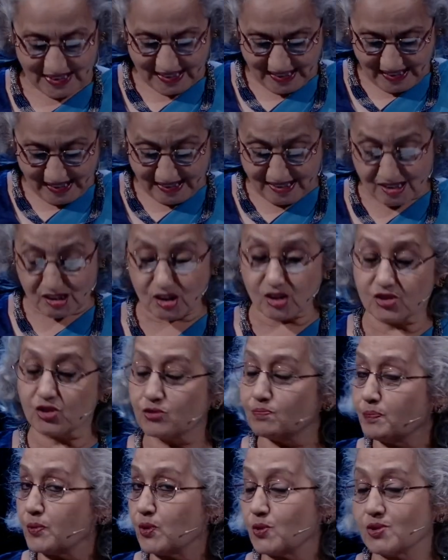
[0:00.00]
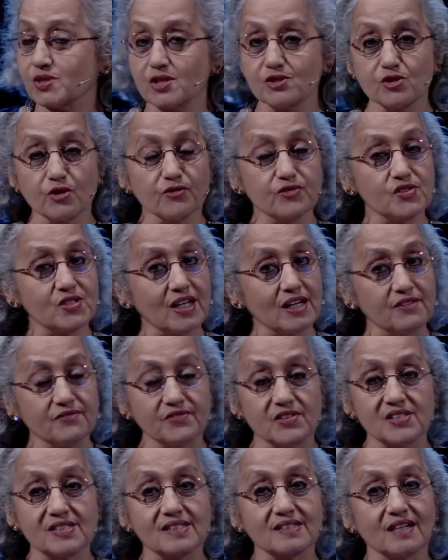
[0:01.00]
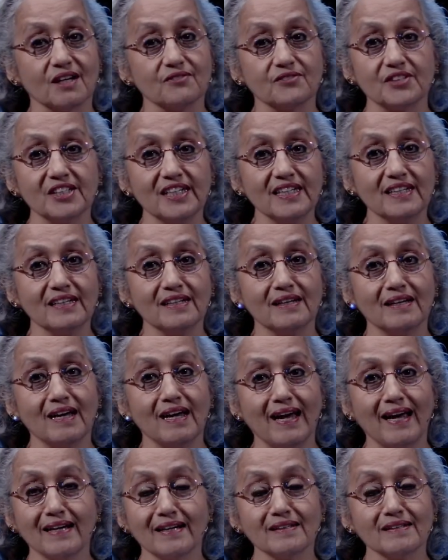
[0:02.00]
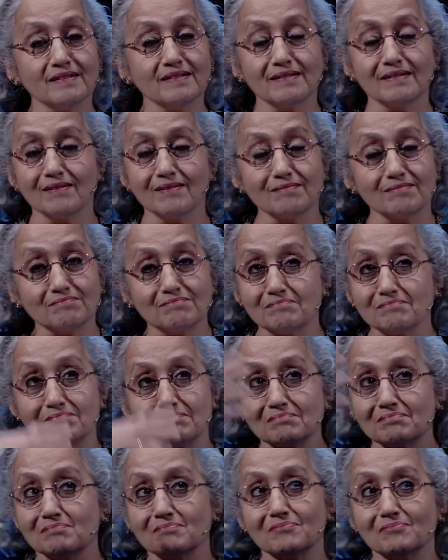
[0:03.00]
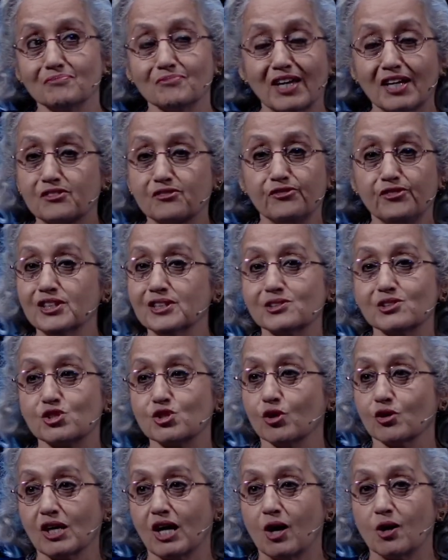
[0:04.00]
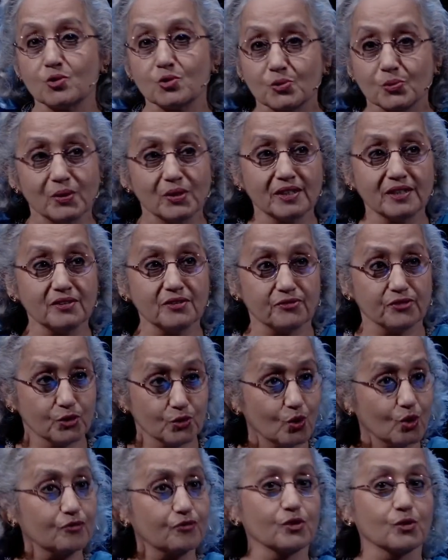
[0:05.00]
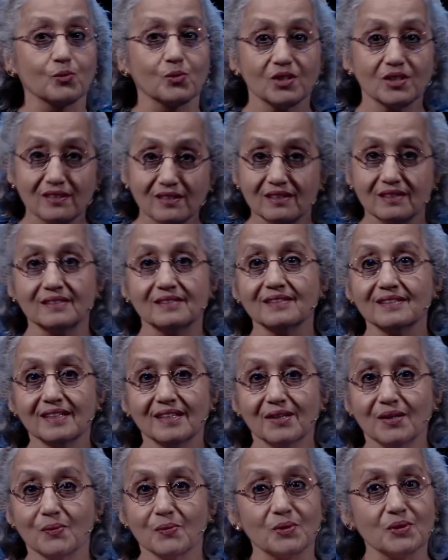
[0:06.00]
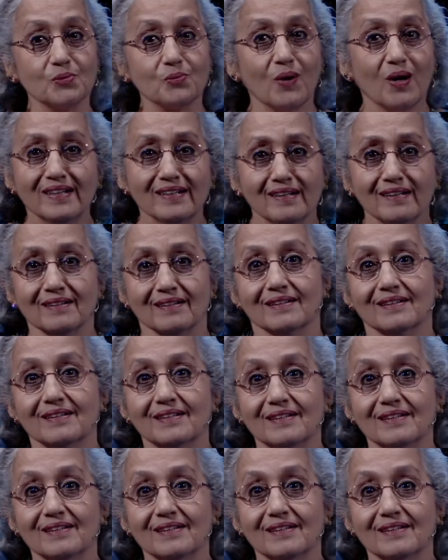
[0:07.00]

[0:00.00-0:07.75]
It's a process of self-discovery, and that fills your outward view of the world with wonder.